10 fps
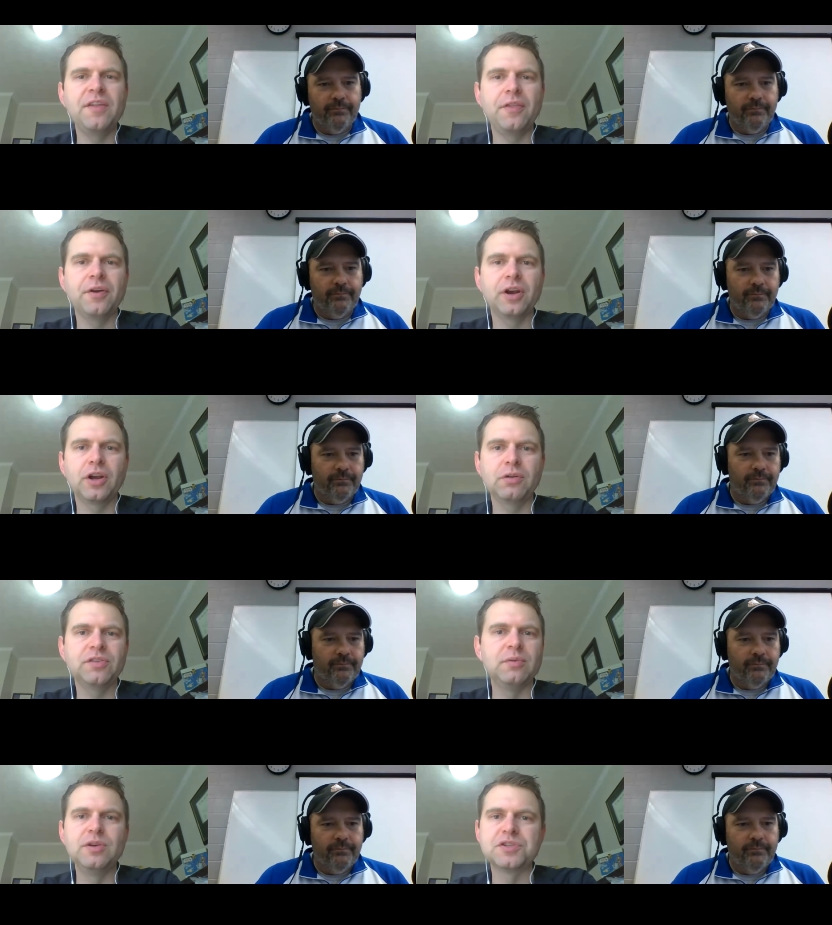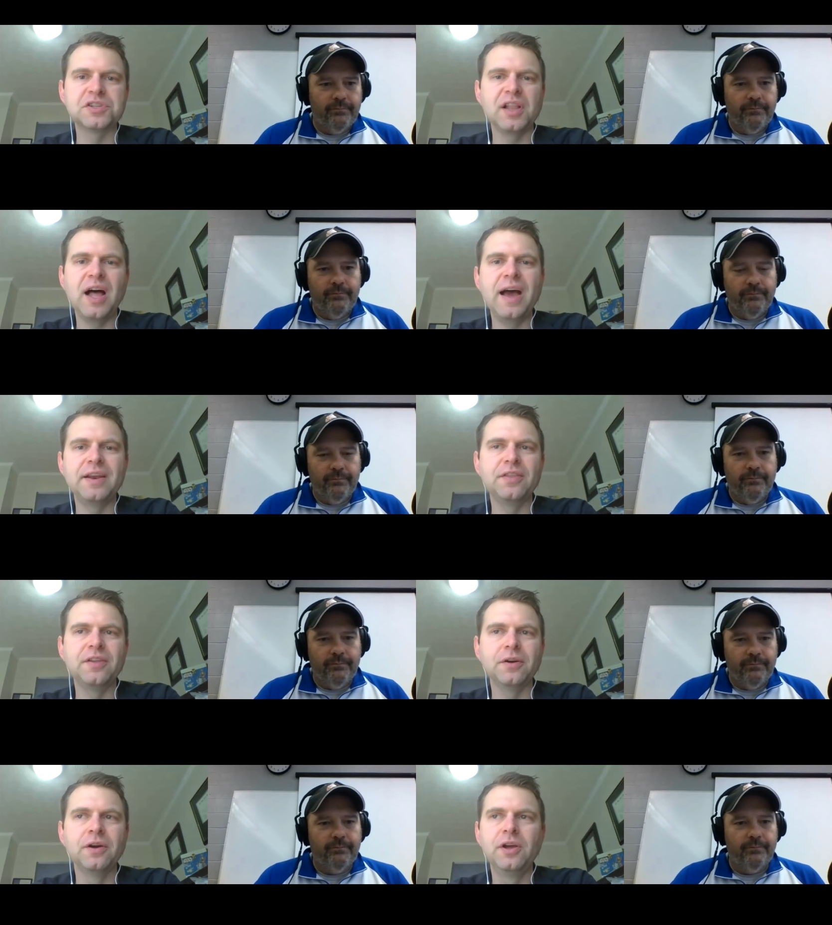Speaker 1: that they're going to go on some huge slide and
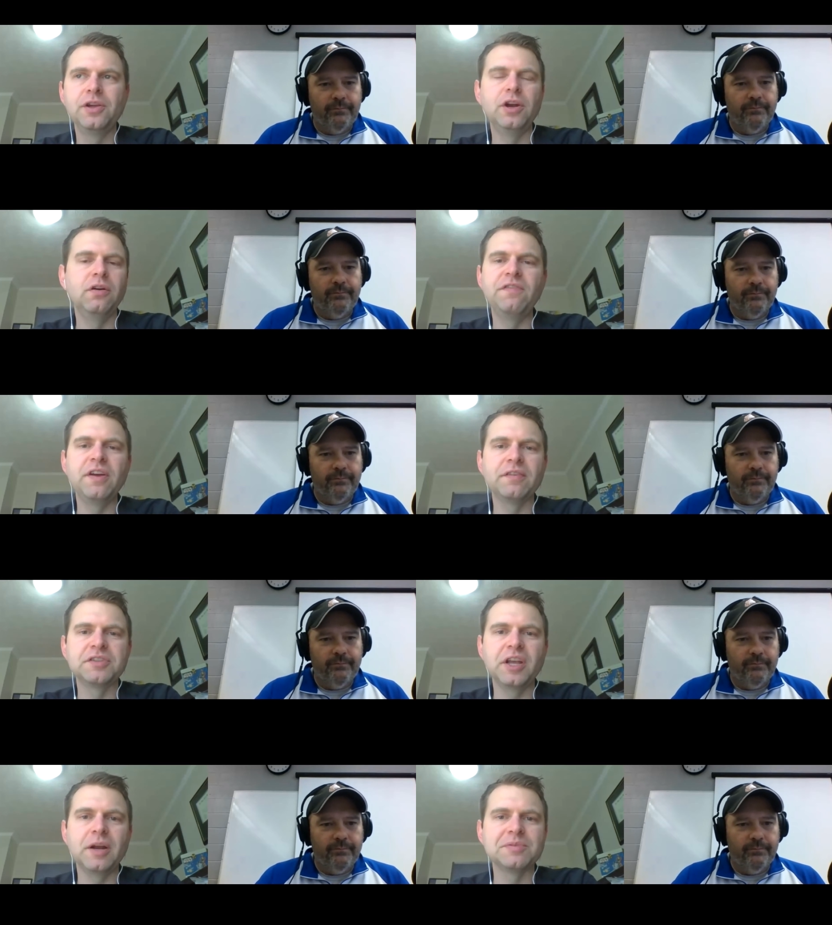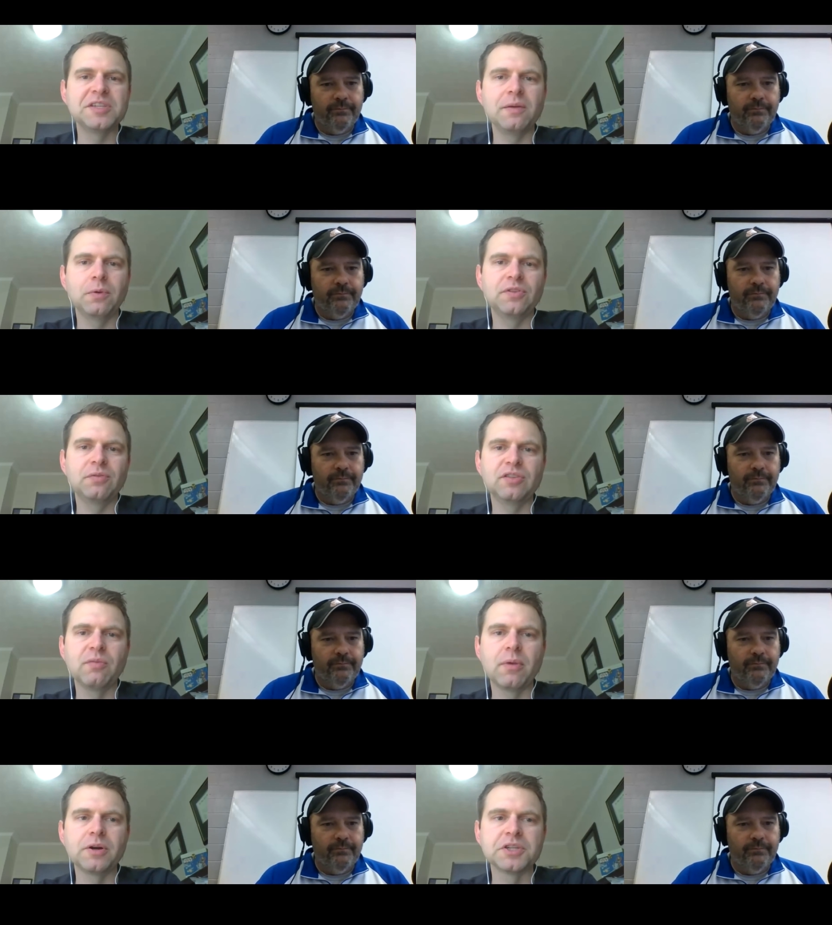they're you know a favorite to get upset once we get to
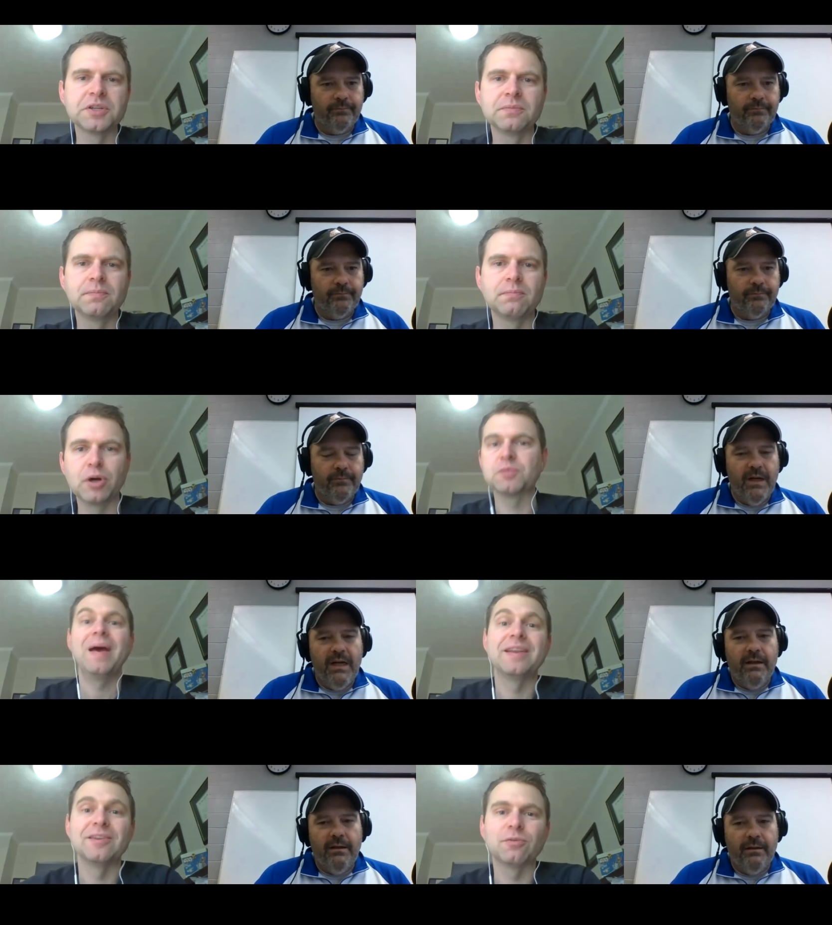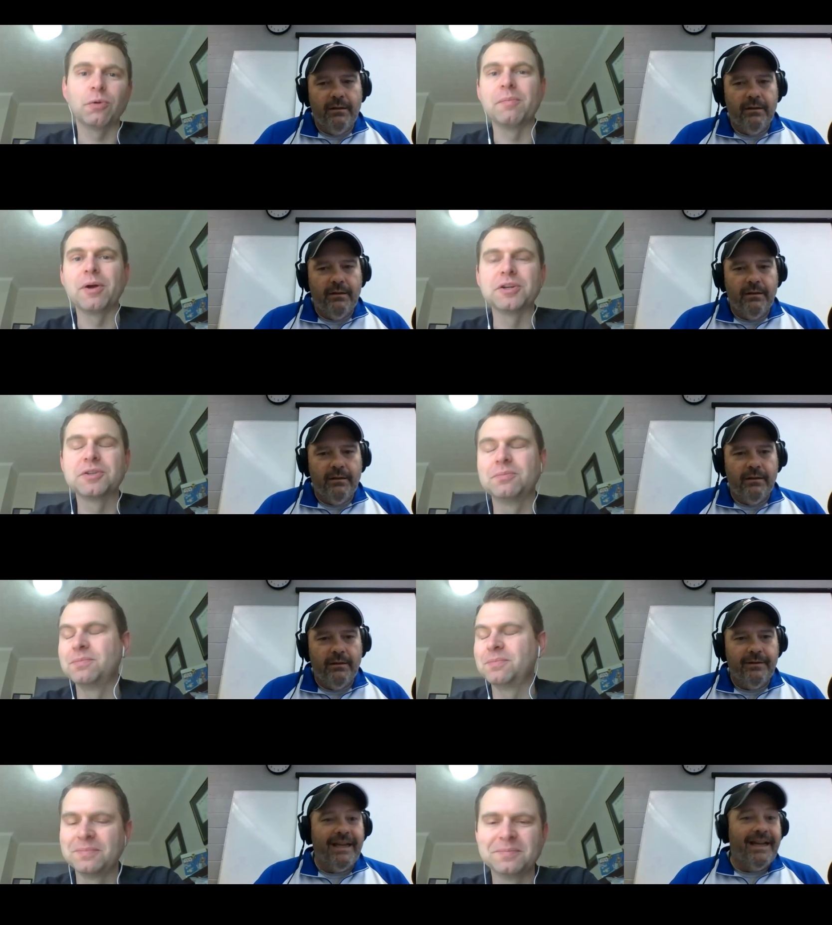March, March Madness. We're in March.
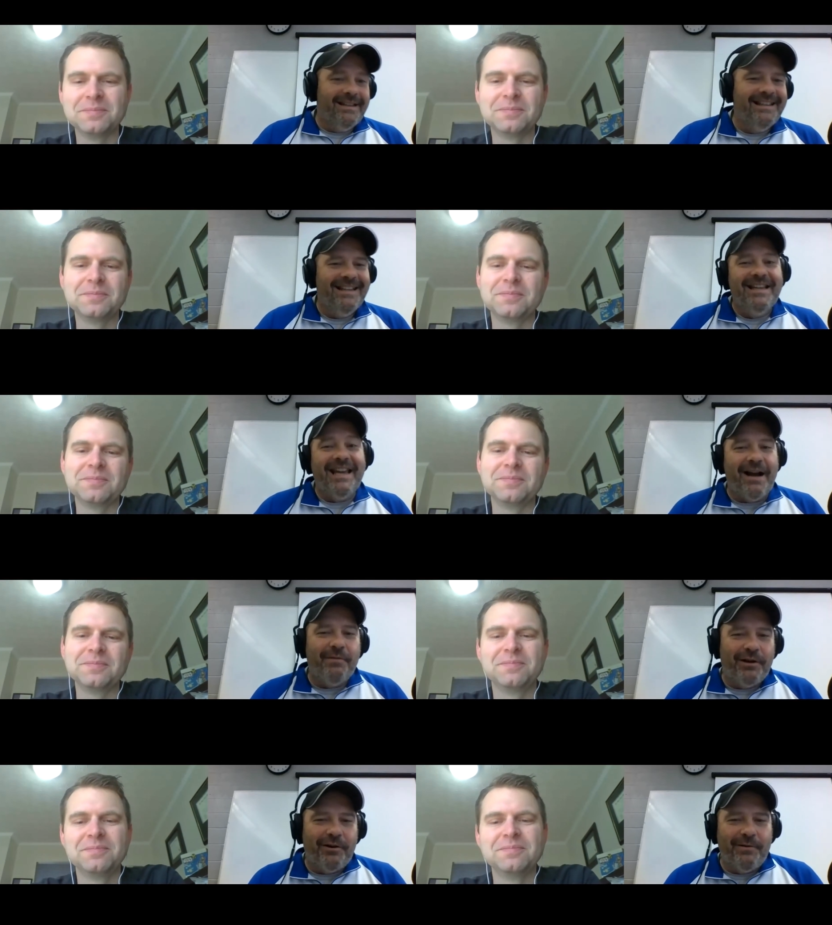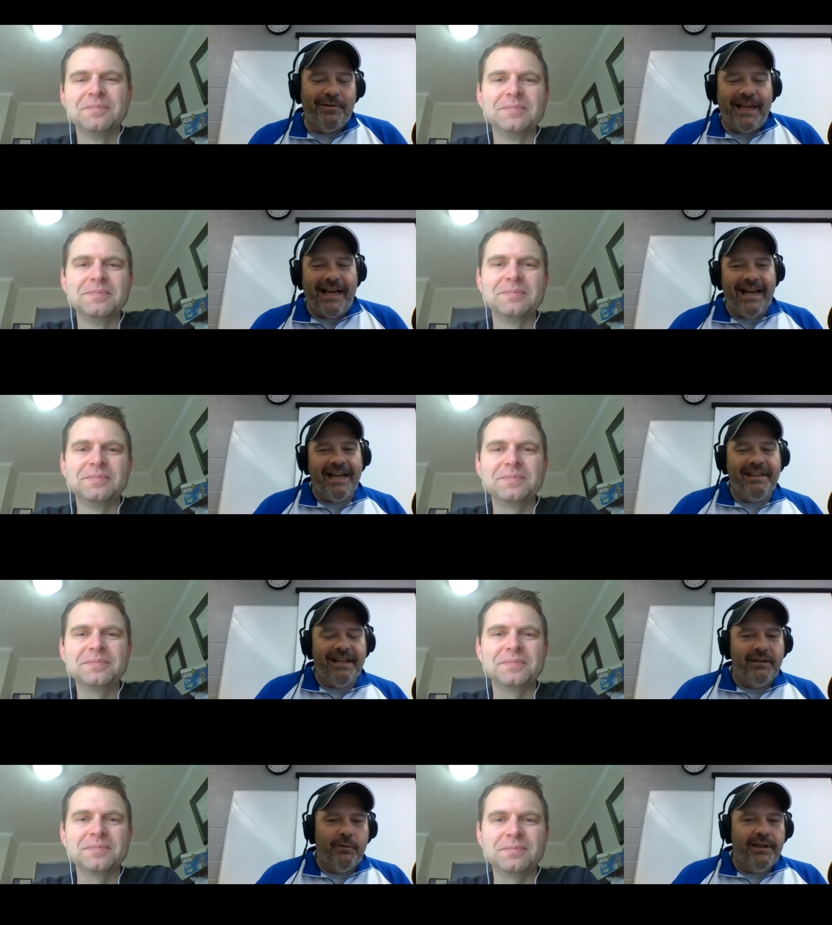
Speaker 2: Yeah, yeah, I would agree with that. I, I
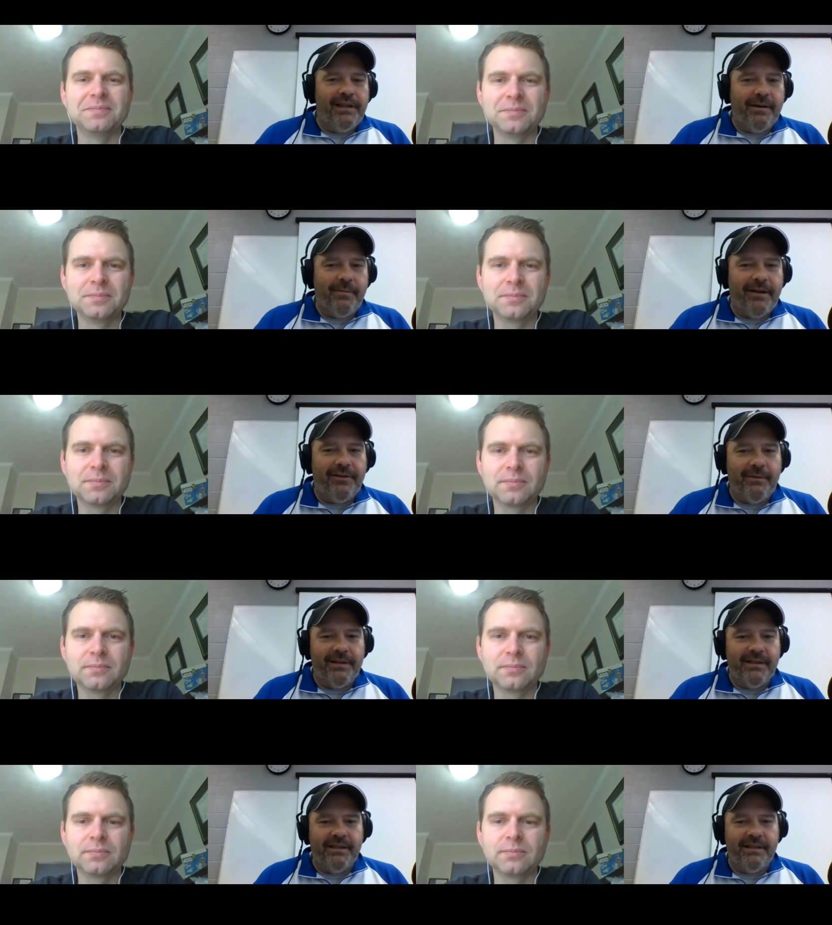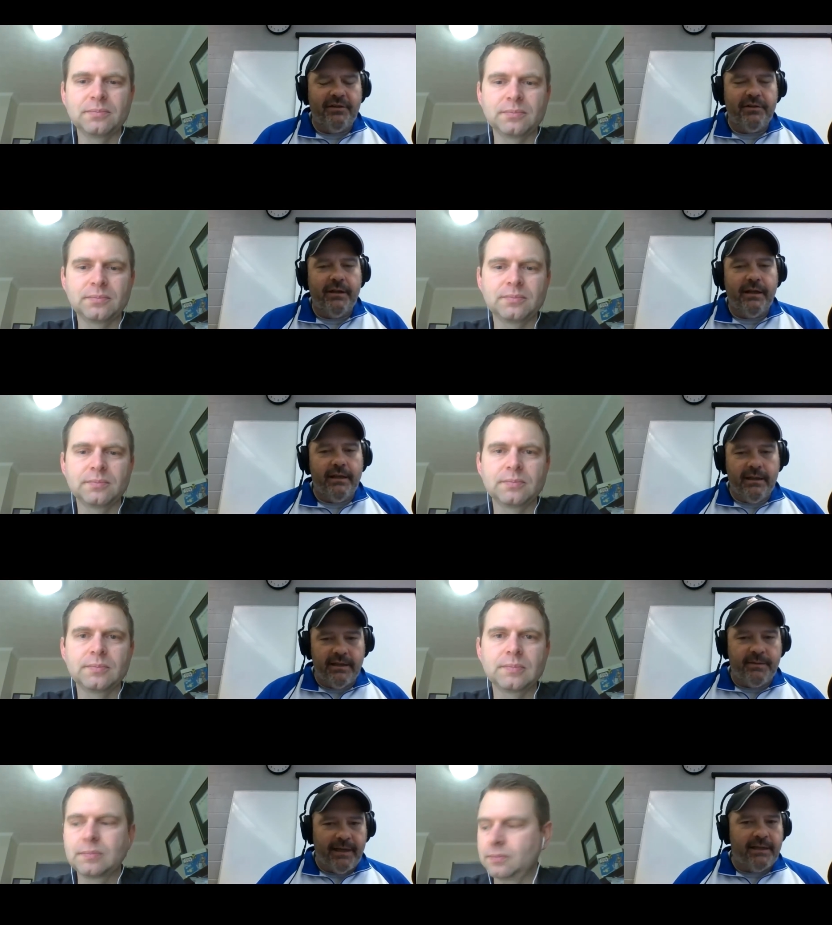think the one thing about them is that's
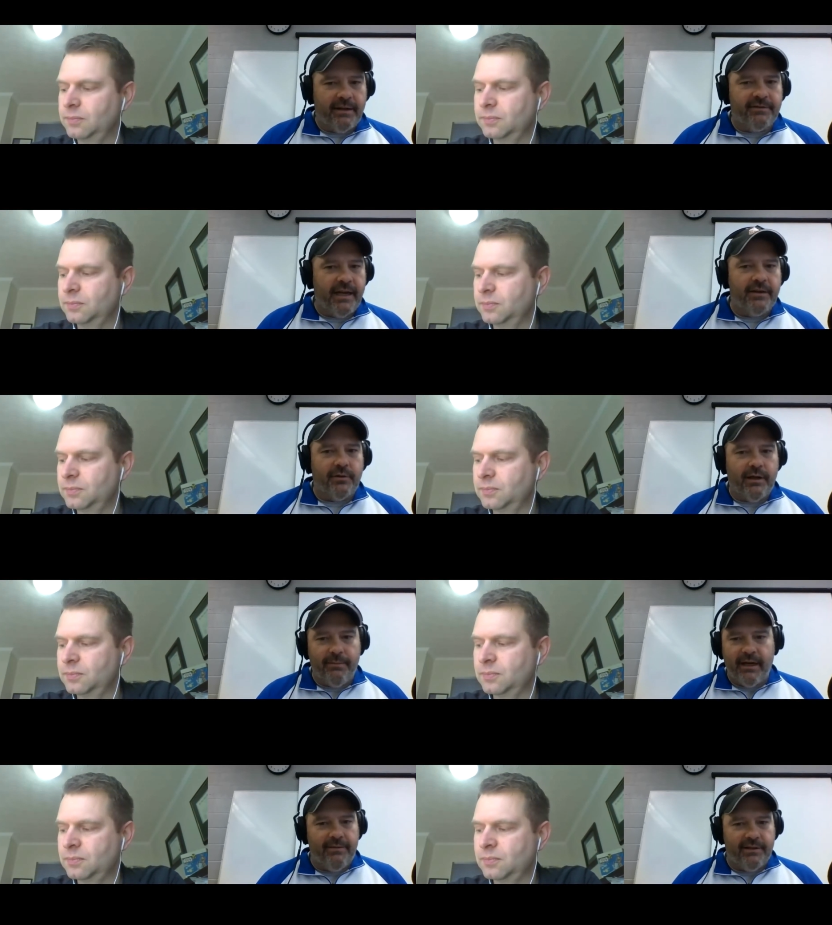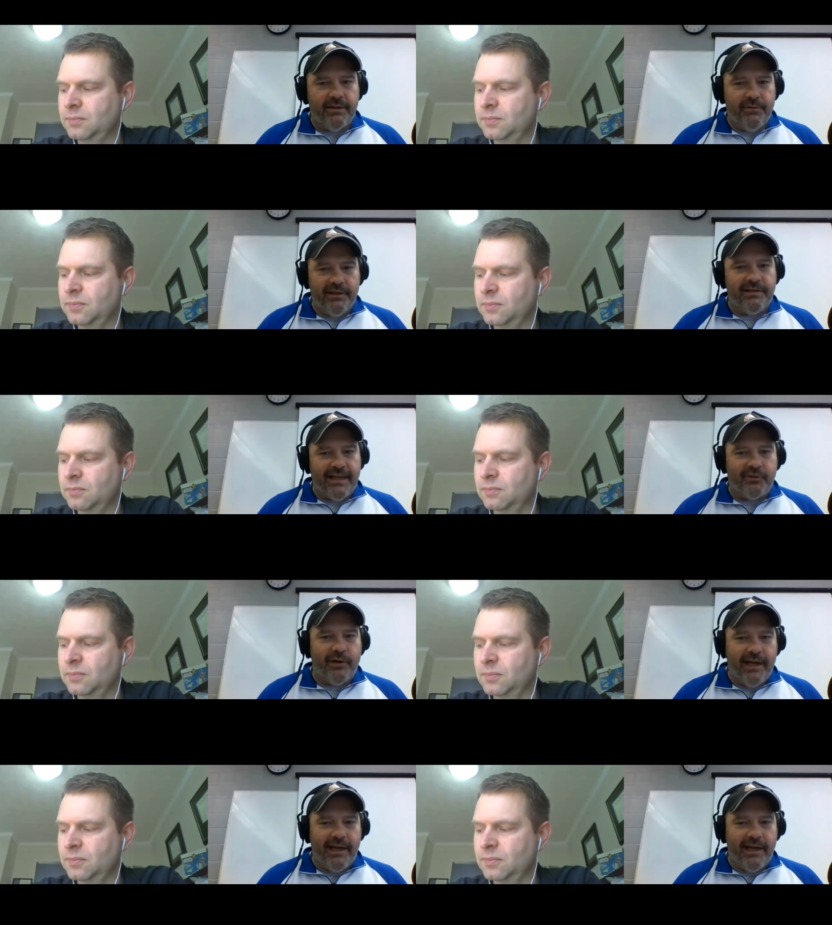it's been a tough schedule. I mean, obviously, with these last three